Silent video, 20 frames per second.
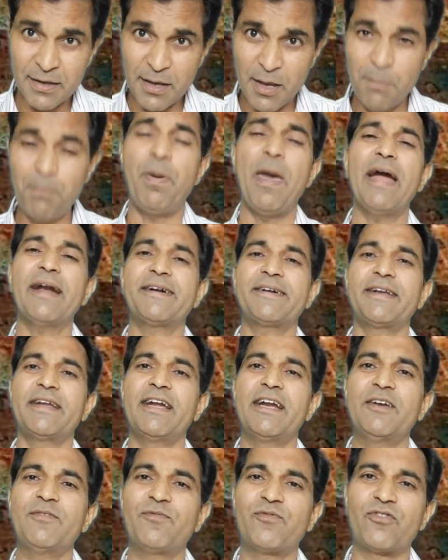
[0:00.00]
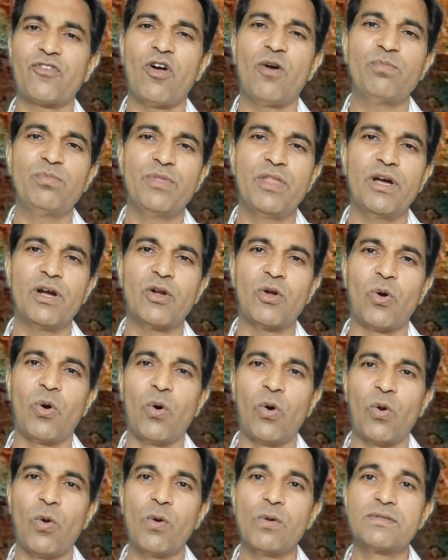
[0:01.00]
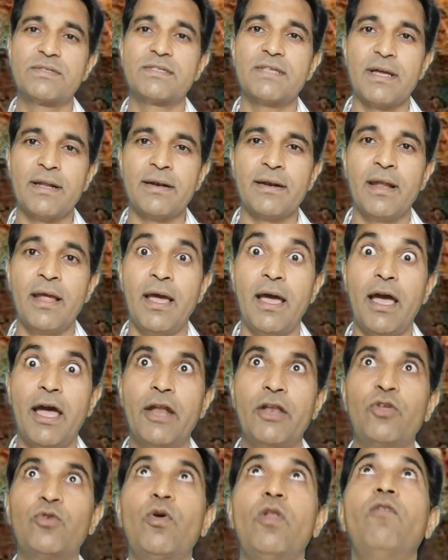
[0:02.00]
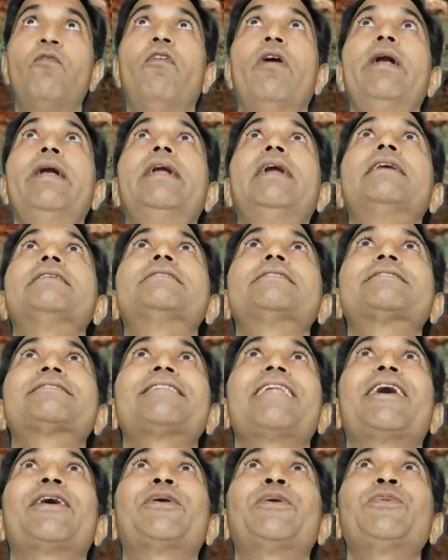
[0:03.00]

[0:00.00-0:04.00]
affected from the corrosion, and you will wonder, just like